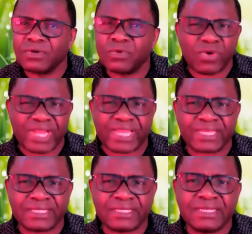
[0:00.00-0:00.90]
Why?
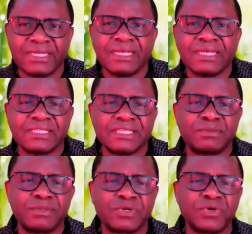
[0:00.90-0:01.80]
This is
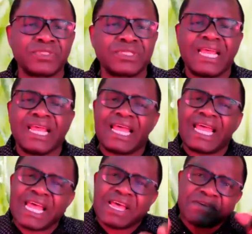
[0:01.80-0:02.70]
because
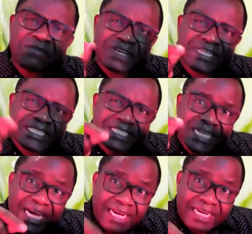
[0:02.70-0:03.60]
every
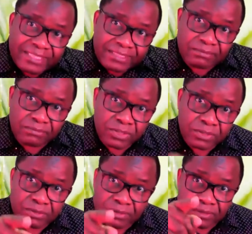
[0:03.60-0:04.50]
child,
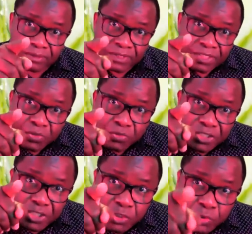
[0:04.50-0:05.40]

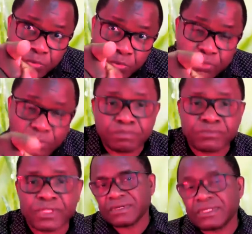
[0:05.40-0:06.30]
including you,
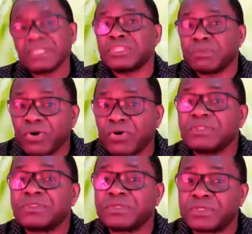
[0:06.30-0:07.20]
is born
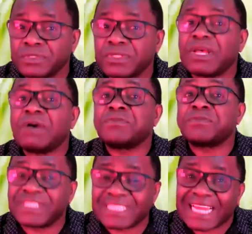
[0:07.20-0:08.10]

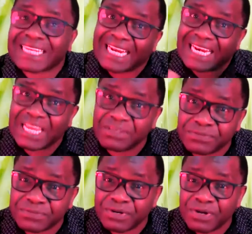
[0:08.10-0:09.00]
physically
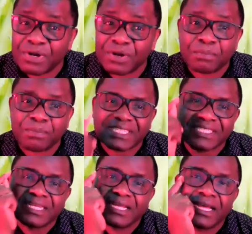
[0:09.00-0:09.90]
alive
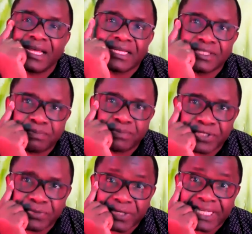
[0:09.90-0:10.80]

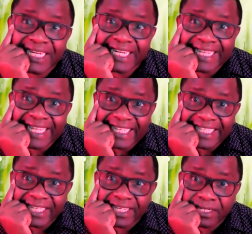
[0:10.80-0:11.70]
spiritual dead
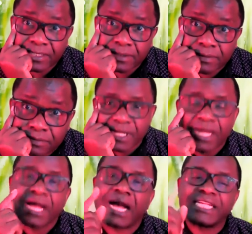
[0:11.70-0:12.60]

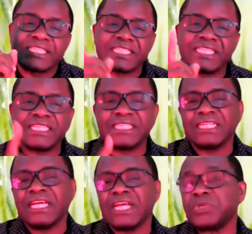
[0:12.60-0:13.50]
until
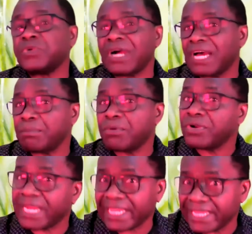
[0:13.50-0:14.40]
you are
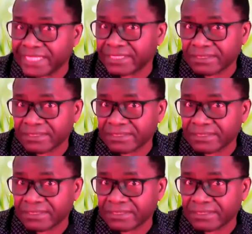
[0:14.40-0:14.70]
born again.